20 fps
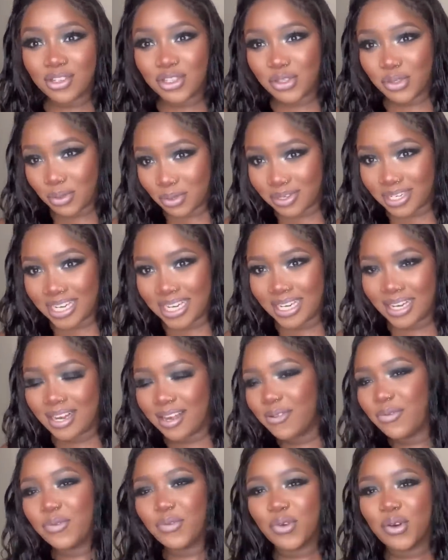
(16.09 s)

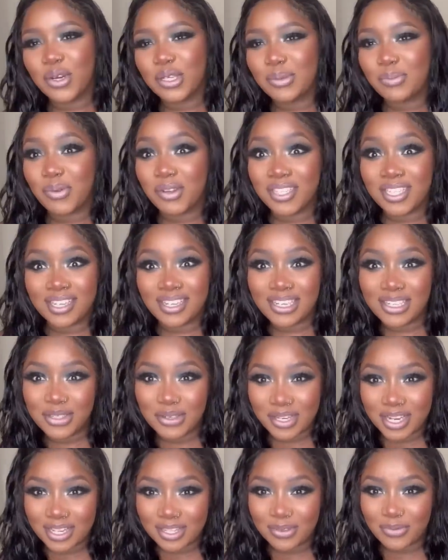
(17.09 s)
Jewelry for sponsoring
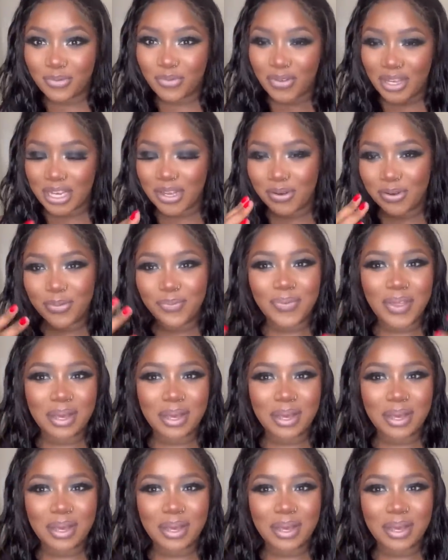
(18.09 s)
today's video.